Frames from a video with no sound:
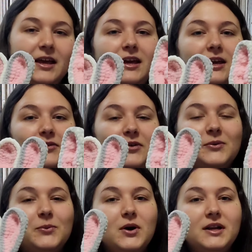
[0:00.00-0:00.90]
If
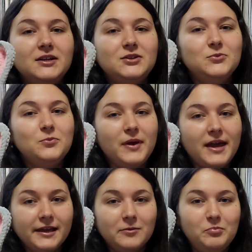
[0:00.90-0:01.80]
you wanted to
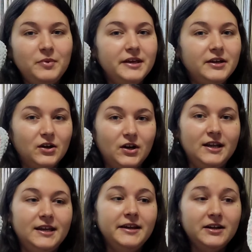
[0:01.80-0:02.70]
make bigger
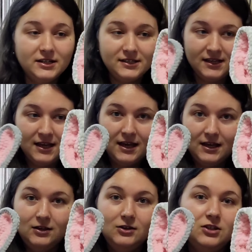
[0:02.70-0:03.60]
ears,
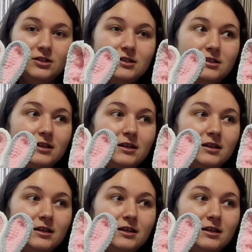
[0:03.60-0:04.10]
you just